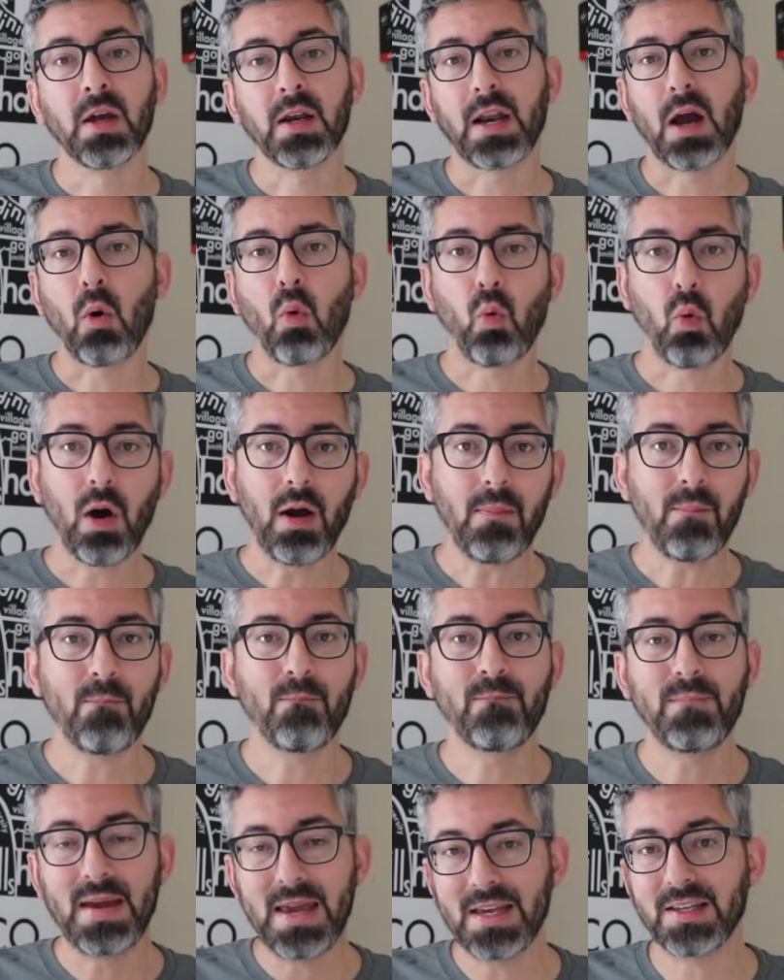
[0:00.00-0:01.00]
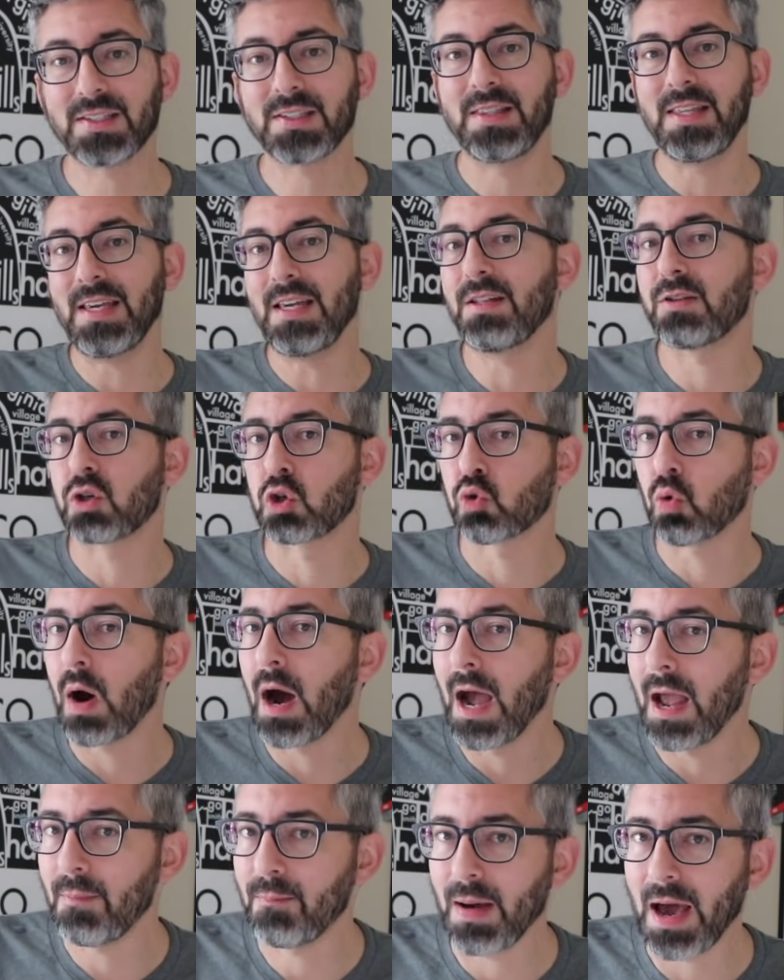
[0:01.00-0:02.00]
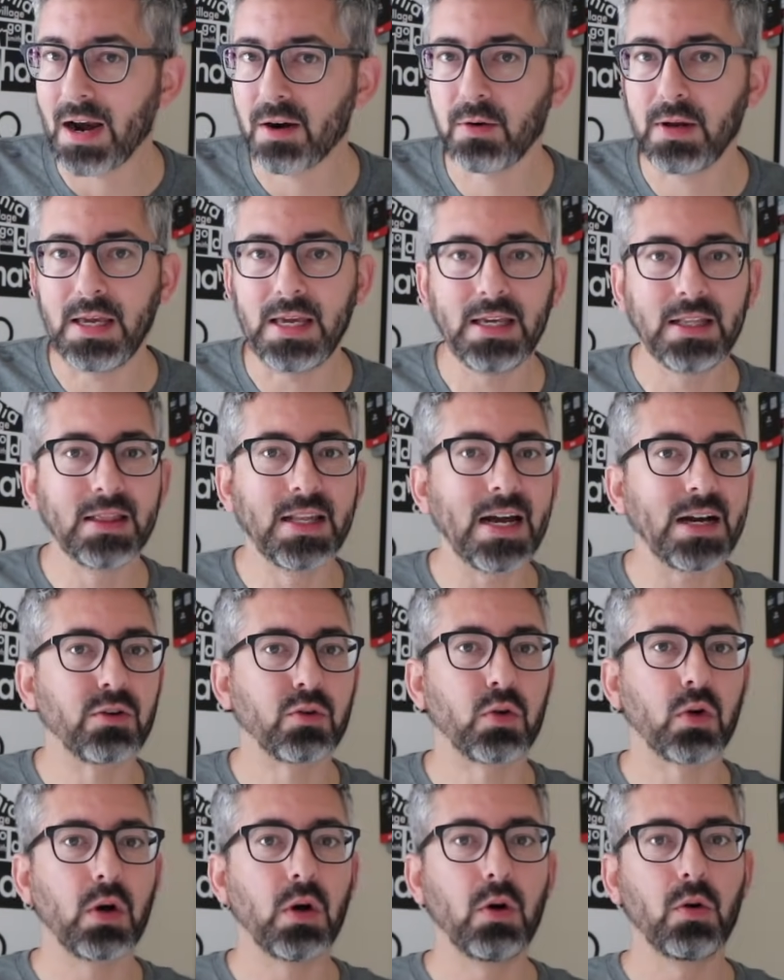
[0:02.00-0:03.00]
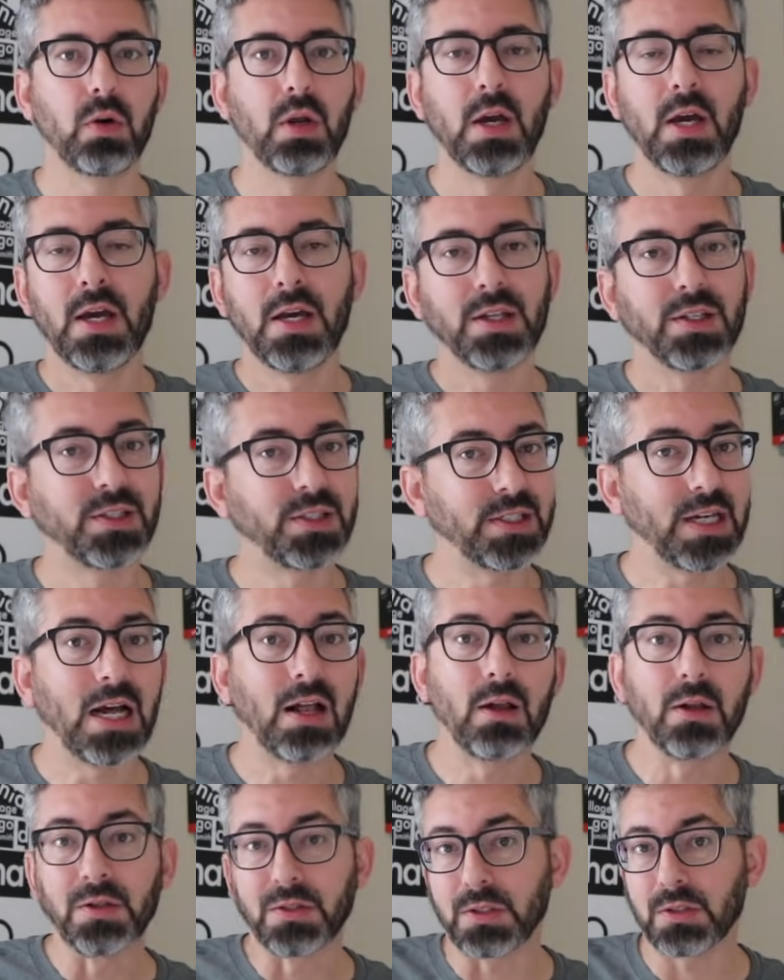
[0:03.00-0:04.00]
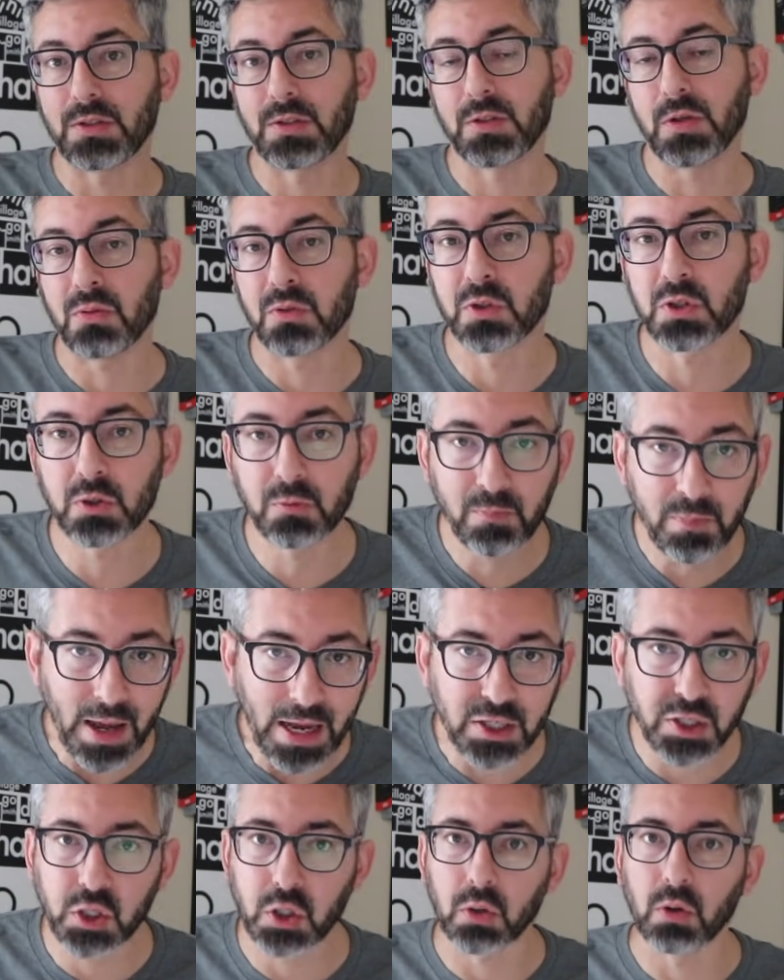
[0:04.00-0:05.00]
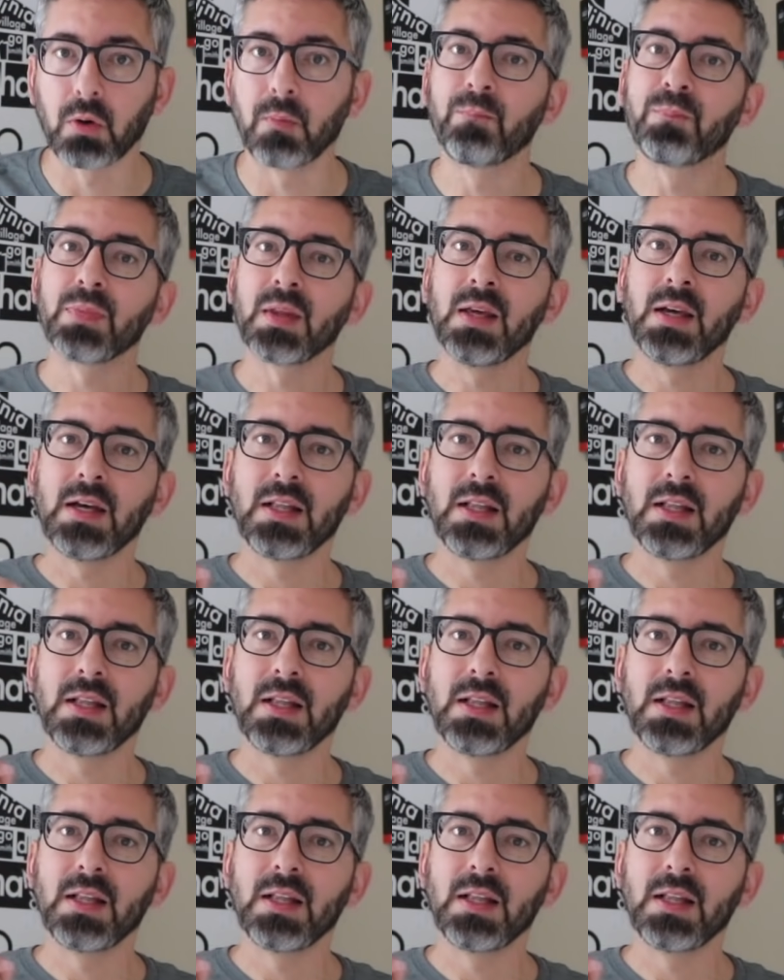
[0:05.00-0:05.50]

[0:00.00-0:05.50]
Now, what makes these dry battery electrode cells so special?